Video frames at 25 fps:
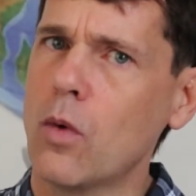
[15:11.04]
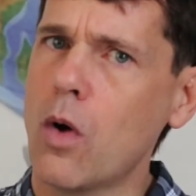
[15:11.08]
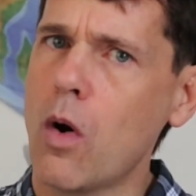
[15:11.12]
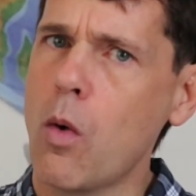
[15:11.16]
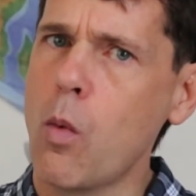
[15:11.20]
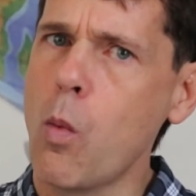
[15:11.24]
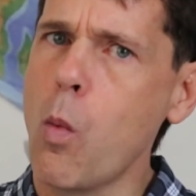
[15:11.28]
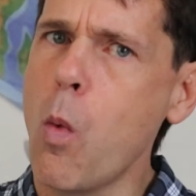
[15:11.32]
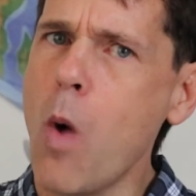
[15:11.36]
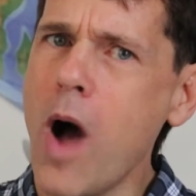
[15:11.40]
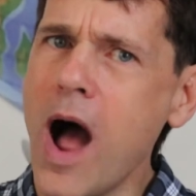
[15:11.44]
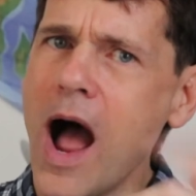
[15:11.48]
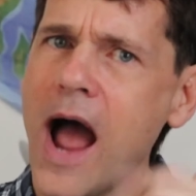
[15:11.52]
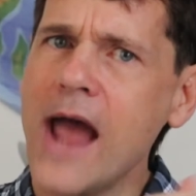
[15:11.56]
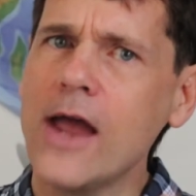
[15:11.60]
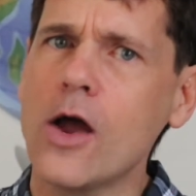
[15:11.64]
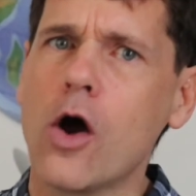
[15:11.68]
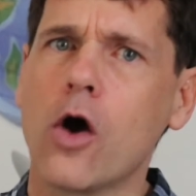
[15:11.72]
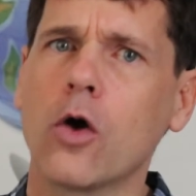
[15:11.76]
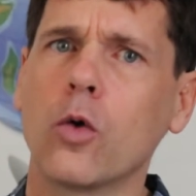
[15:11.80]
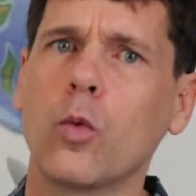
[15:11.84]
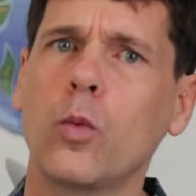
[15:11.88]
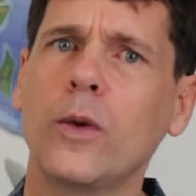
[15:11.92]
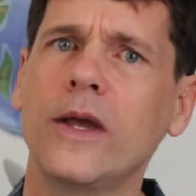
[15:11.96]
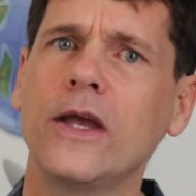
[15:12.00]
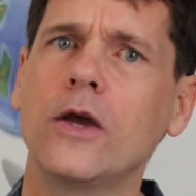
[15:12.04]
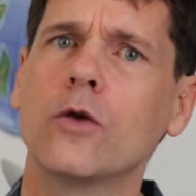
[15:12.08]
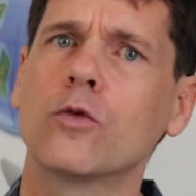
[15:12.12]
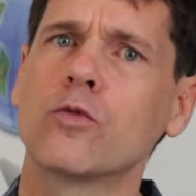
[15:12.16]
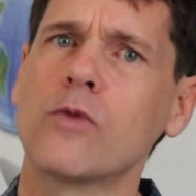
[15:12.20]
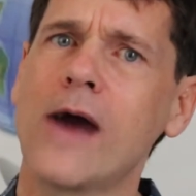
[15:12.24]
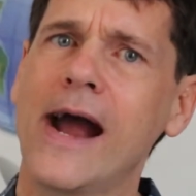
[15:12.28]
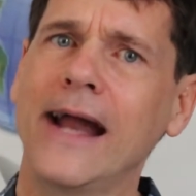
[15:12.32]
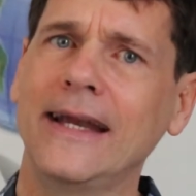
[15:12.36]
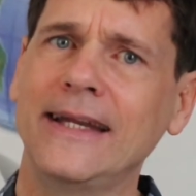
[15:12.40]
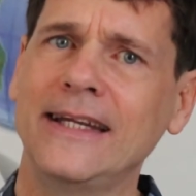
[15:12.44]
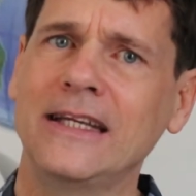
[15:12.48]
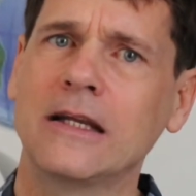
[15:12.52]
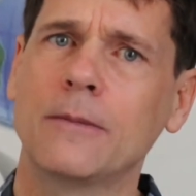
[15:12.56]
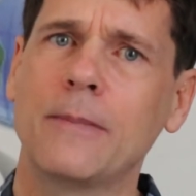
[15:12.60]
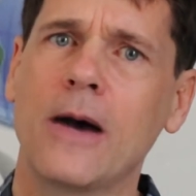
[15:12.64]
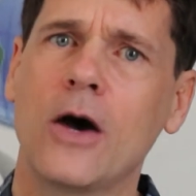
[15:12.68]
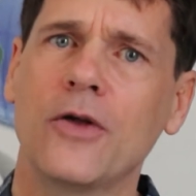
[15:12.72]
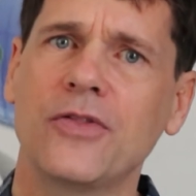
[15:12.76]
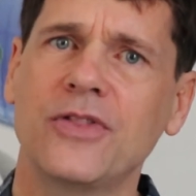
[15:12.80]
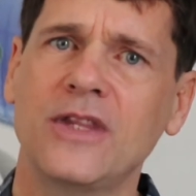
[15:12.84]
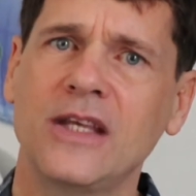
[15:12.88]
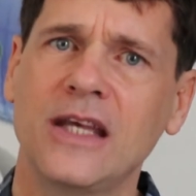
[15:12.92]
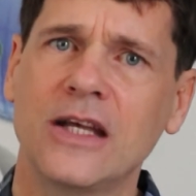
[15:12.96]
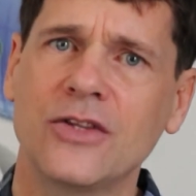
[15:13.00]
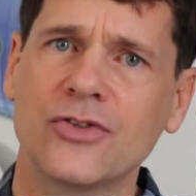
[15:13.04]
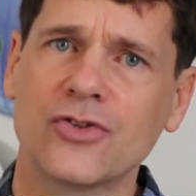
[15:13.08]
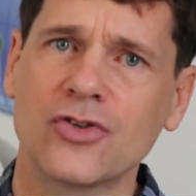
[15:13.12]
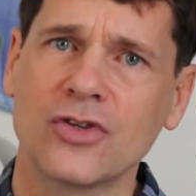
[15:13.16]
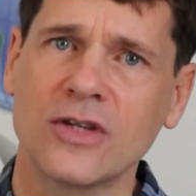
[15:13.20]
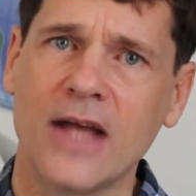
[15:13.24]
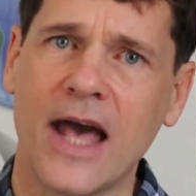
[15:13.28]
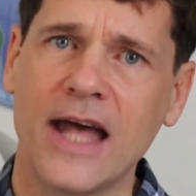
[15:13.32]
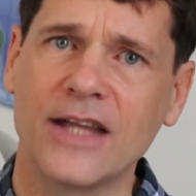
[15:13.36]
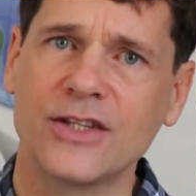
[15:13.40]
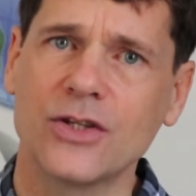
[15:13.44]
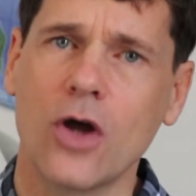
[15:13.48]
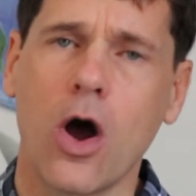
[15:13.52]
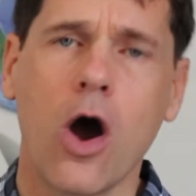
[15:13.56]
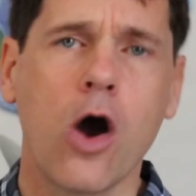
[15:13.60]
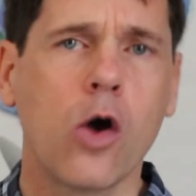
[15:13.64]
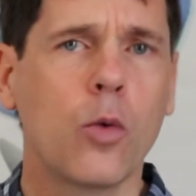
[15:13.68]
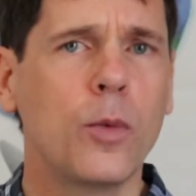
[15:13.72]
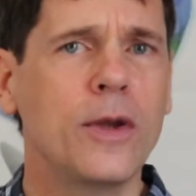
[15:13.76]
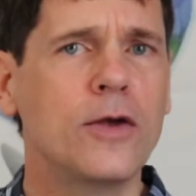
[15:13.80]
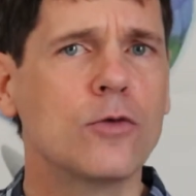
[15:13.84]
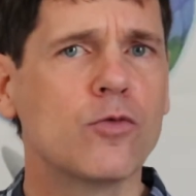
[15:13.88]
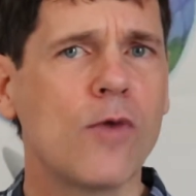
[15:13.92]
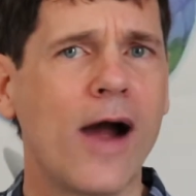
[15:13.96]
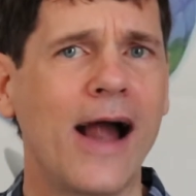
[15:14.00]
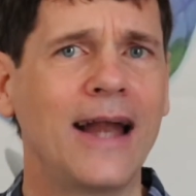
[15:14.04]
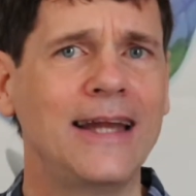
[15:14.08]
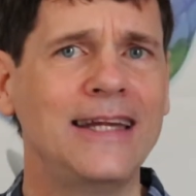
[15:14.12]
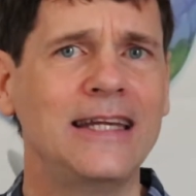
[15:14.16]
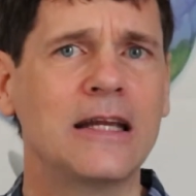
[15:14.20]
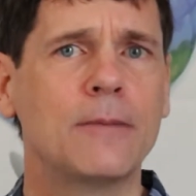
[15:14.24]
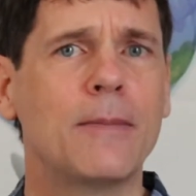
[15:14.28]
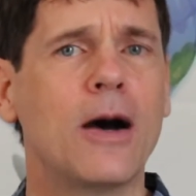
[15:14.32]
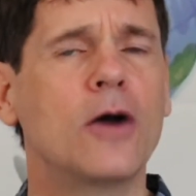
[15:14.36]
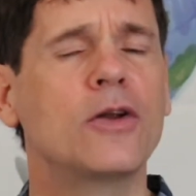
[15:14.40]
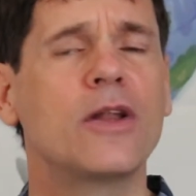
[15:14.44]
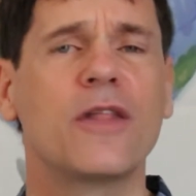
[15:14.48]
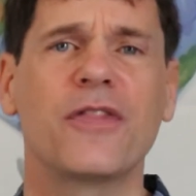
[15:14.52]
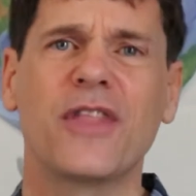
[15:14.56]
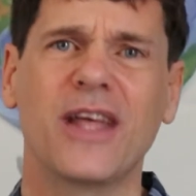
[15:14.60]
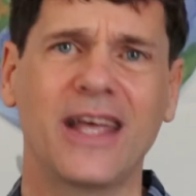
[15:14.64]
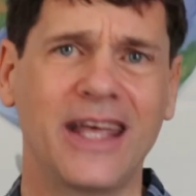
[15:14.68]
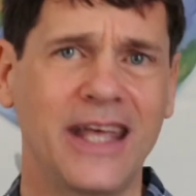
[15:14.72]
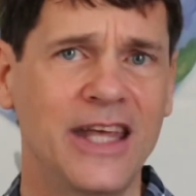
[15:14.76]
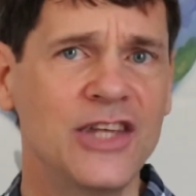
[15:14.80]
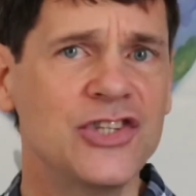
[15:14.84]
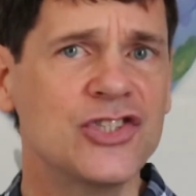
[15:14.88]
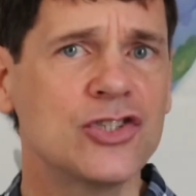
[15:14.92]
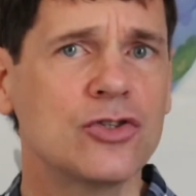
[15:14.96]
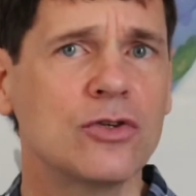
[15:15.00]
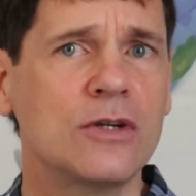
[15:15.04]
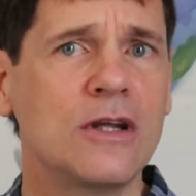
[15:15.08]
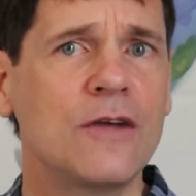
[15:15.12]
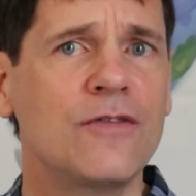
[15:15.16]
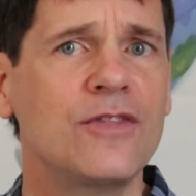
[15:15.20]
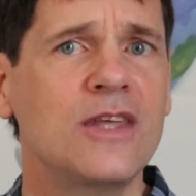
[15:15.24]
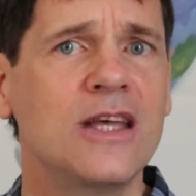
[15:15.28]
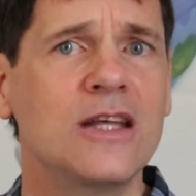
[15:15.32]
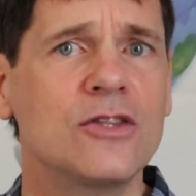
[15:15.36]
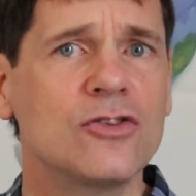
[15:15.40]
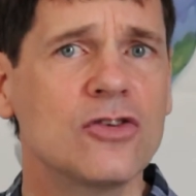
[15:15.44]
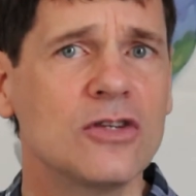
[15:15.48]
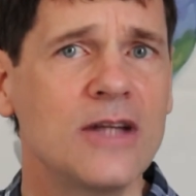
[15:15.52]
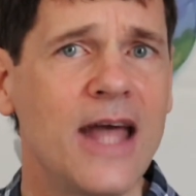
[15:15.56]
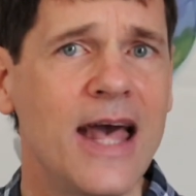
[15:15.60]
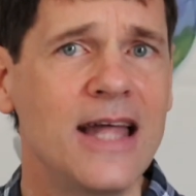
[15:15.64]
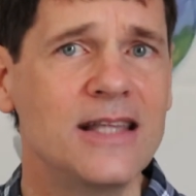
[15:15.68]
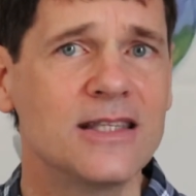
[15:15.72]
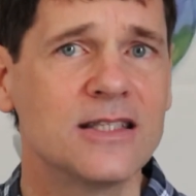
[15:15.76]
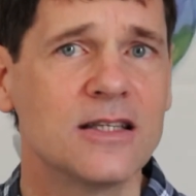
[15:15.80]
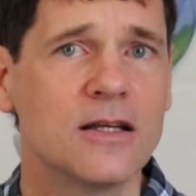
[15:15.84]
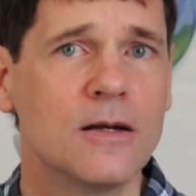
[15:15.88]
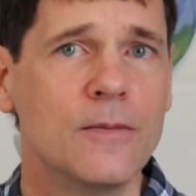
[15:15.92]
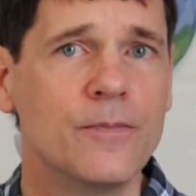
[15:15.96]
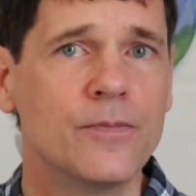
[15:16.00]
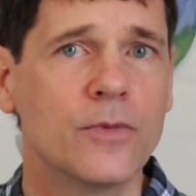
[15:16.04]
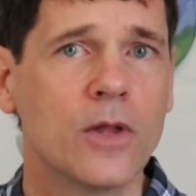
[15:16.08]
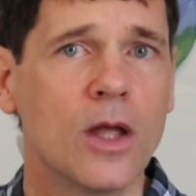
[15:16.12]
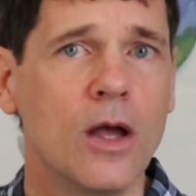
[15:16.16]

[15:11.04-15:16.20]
Why are we writing about the internet? Are we writing about the history of the internet?